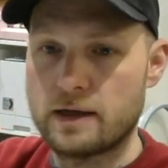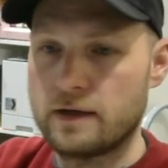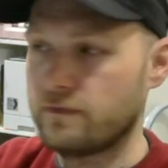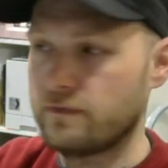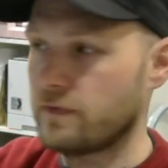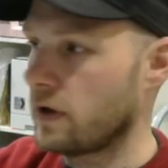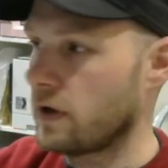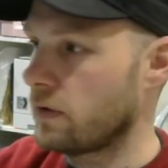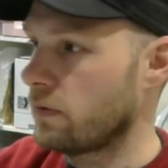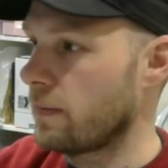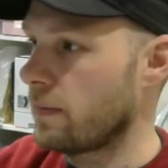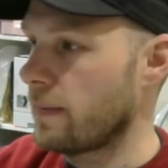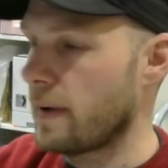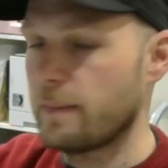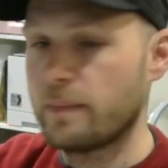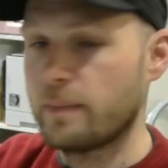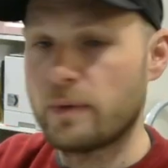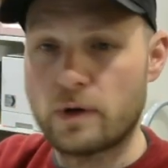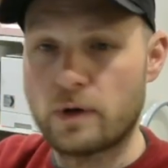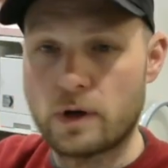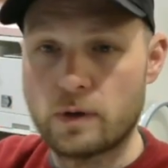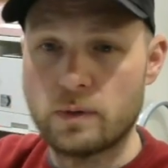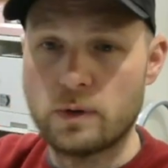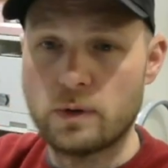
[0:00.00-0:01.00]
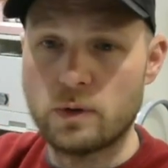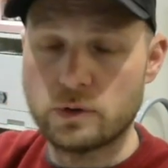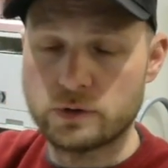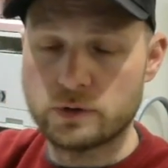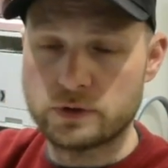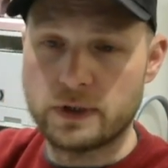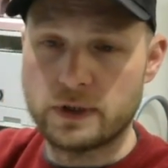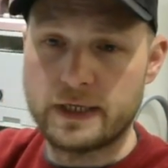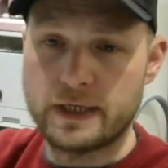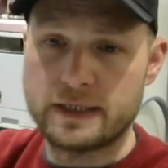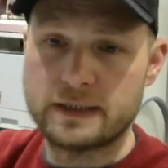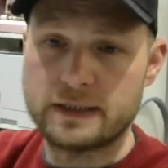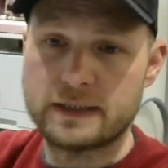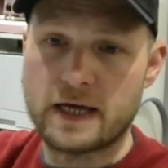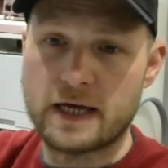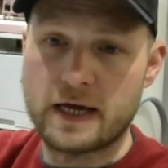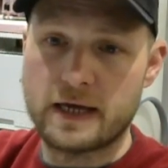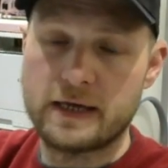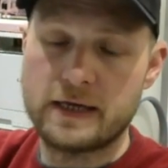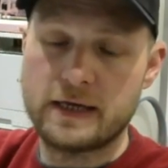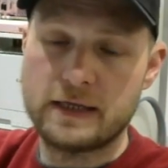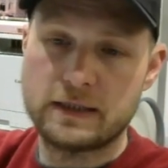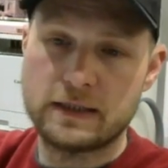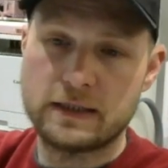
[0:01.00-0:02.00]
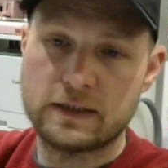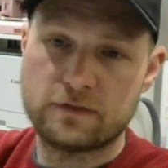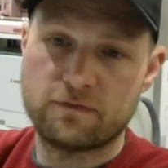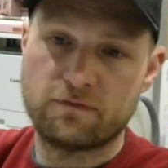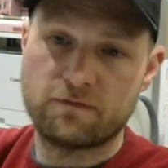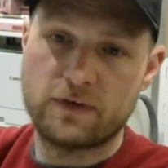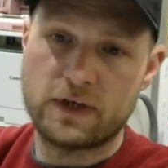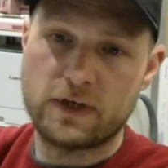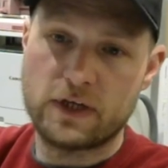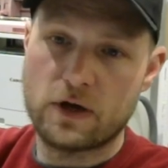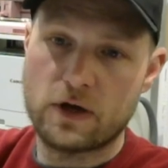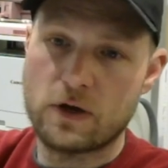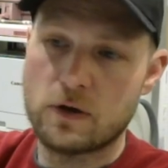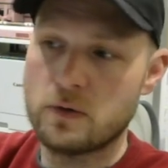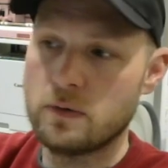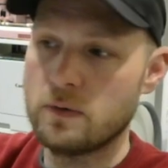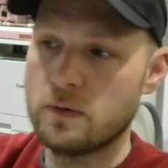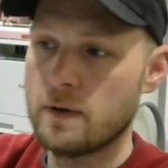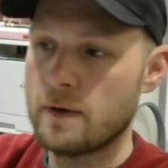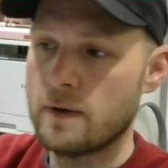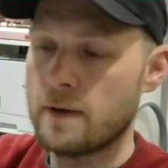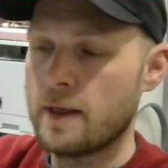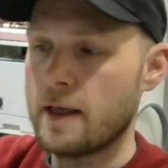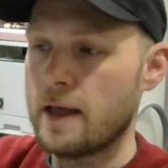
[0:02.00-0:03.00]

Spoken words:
If I remember, I will also link that in this video,